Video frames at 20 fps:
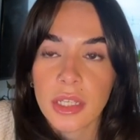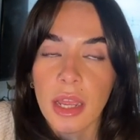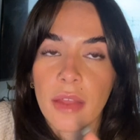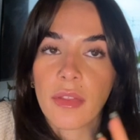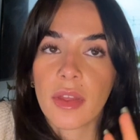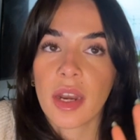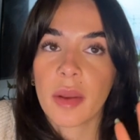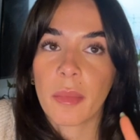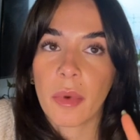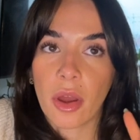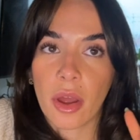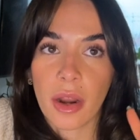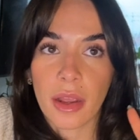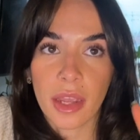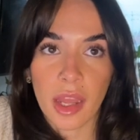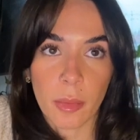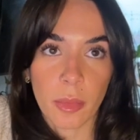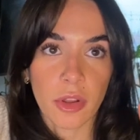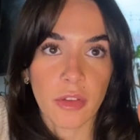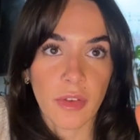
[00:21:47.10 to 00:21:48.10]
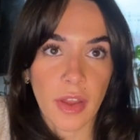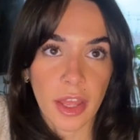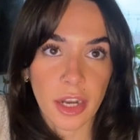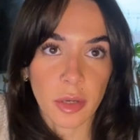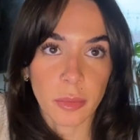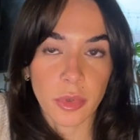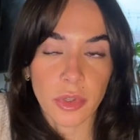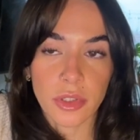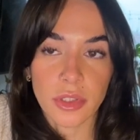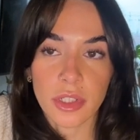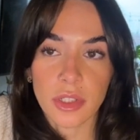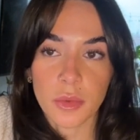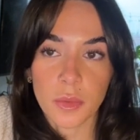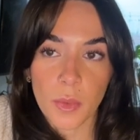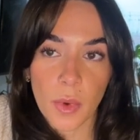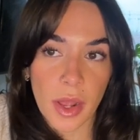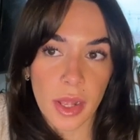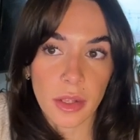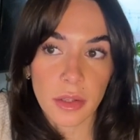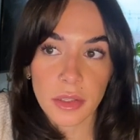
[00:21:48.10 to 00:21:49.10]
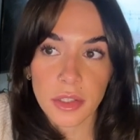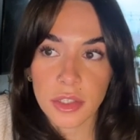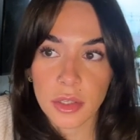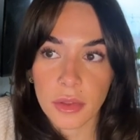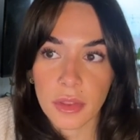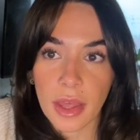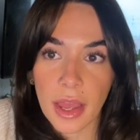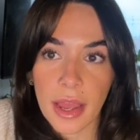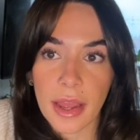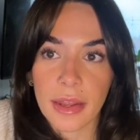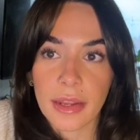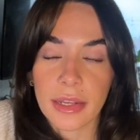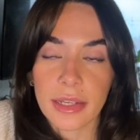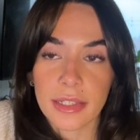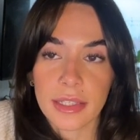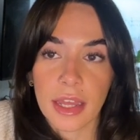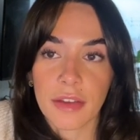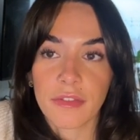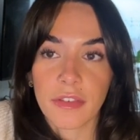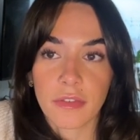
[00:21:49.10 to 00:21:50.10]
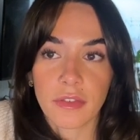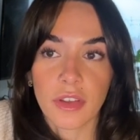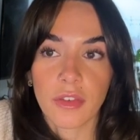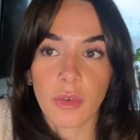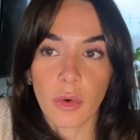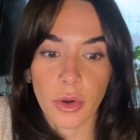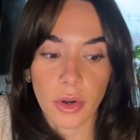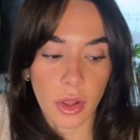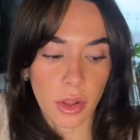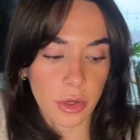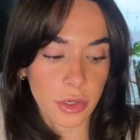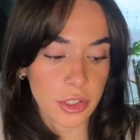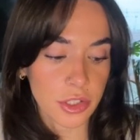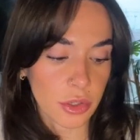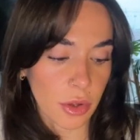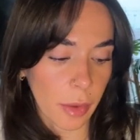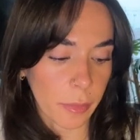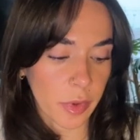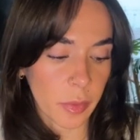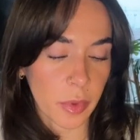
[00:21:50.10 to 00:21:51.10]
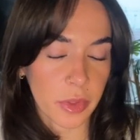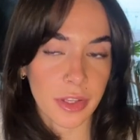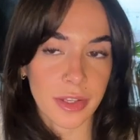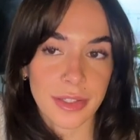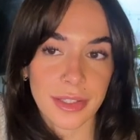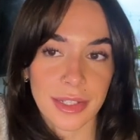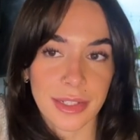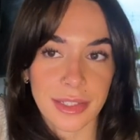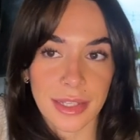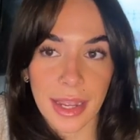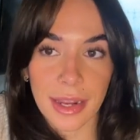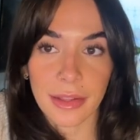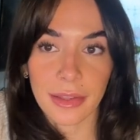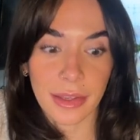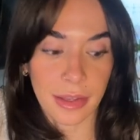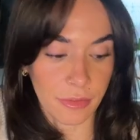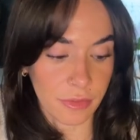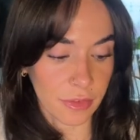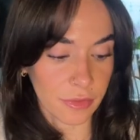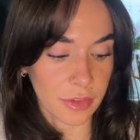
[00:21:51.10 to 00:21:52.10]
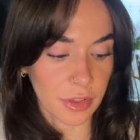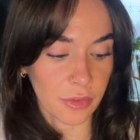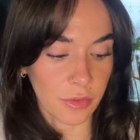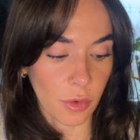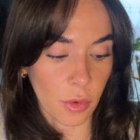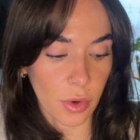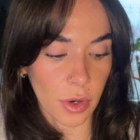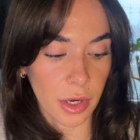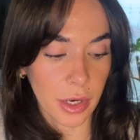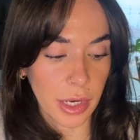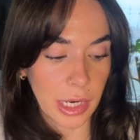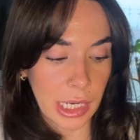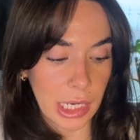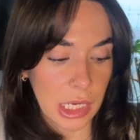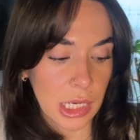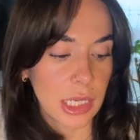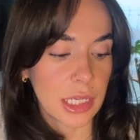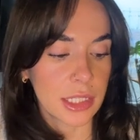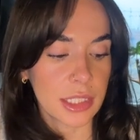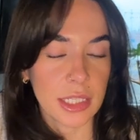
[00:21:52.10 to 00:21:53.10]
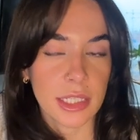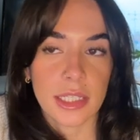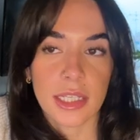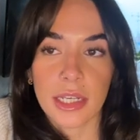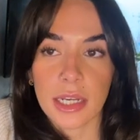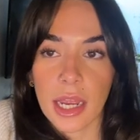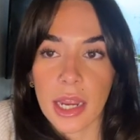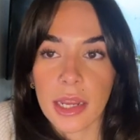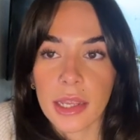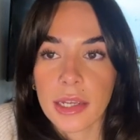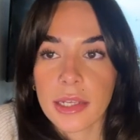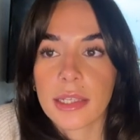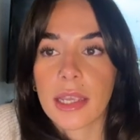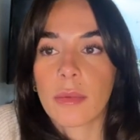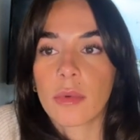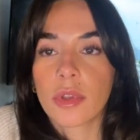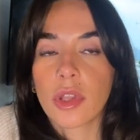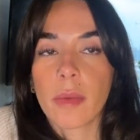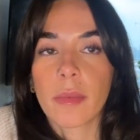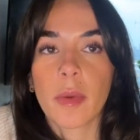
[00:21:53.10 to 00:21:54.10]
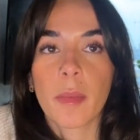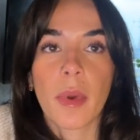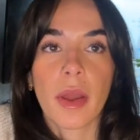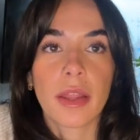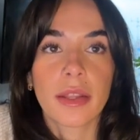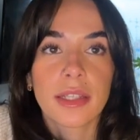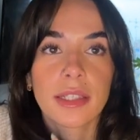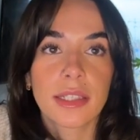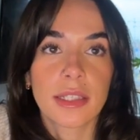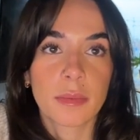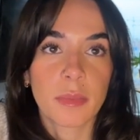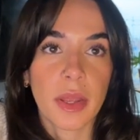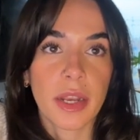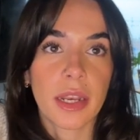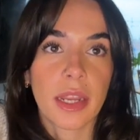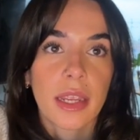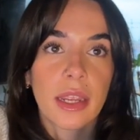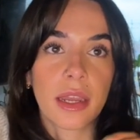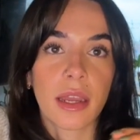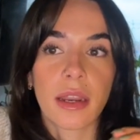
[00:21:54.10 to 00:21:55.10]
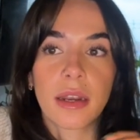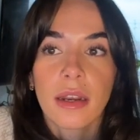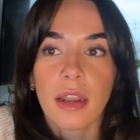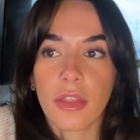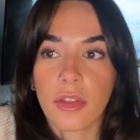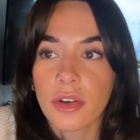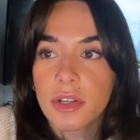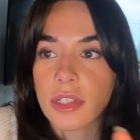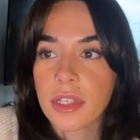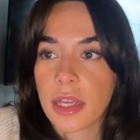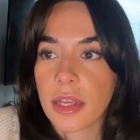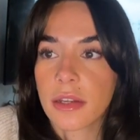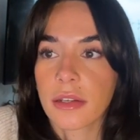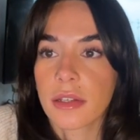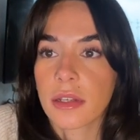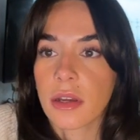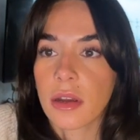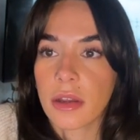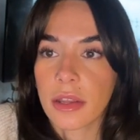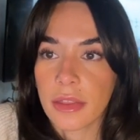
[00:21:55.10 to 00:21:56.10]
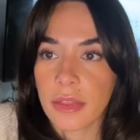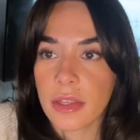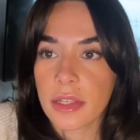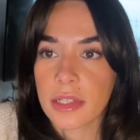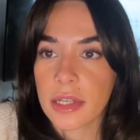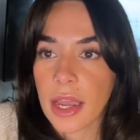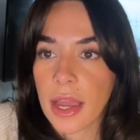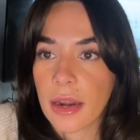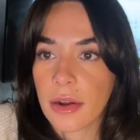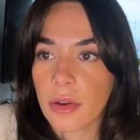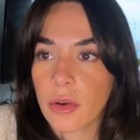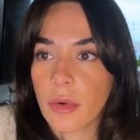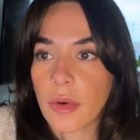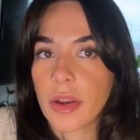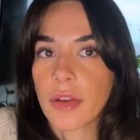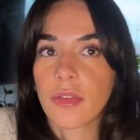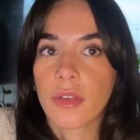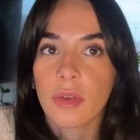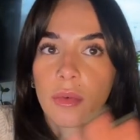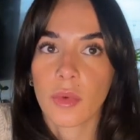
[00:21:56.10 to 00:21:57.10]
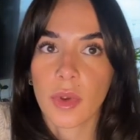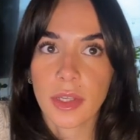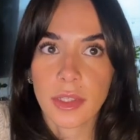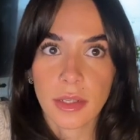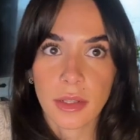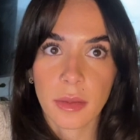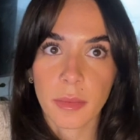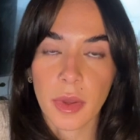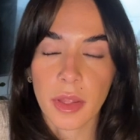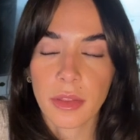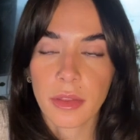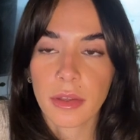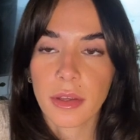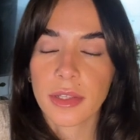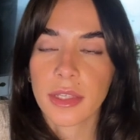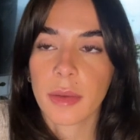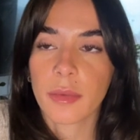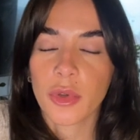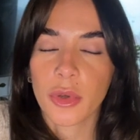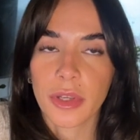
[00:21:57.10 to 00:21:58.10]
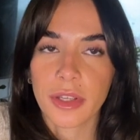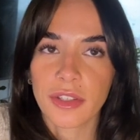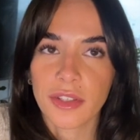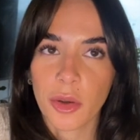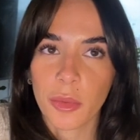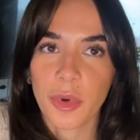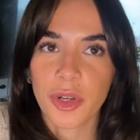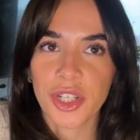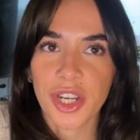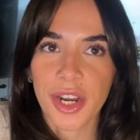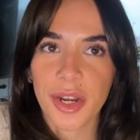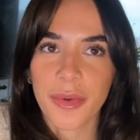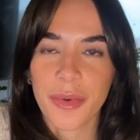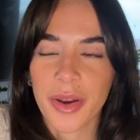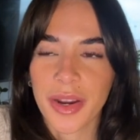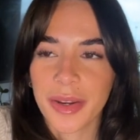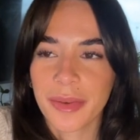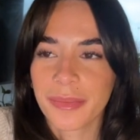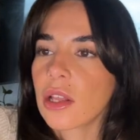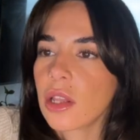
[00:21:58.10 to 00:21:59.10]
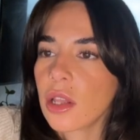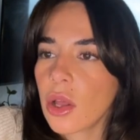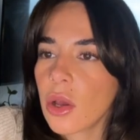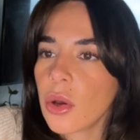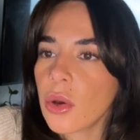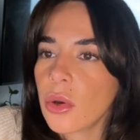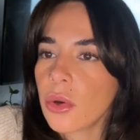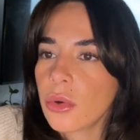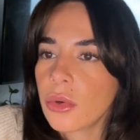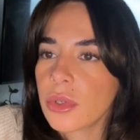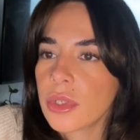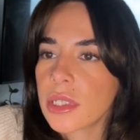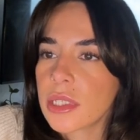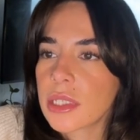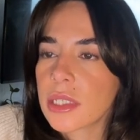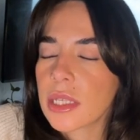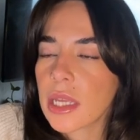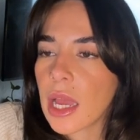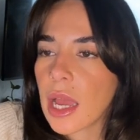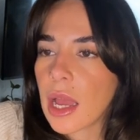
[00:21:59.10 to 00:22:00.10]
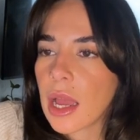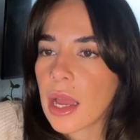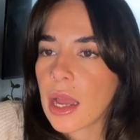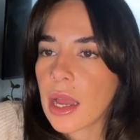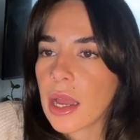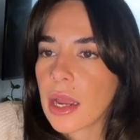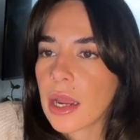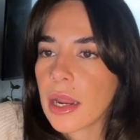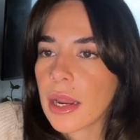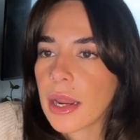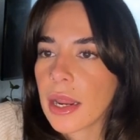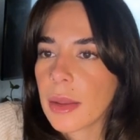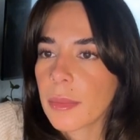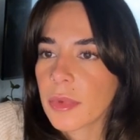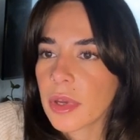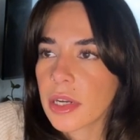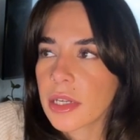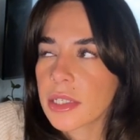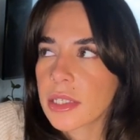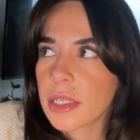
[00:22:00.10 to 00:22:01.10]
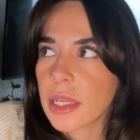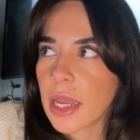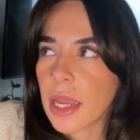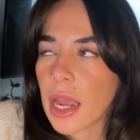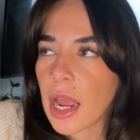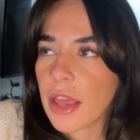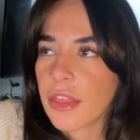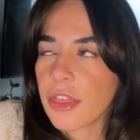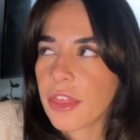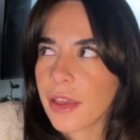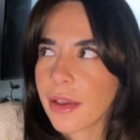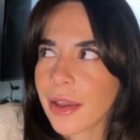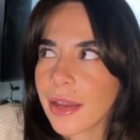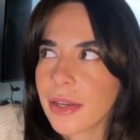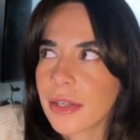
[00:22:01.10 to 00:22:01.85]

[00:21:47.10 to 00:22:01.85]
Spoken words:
and then I bought a couple of edibles as well. So that is at $54. So I'm gonna put this exactly at $54.69 because I will not be spending another cent in this category for the rest of the month because I'm doing sober January. Clothes, I am gonna say, I think I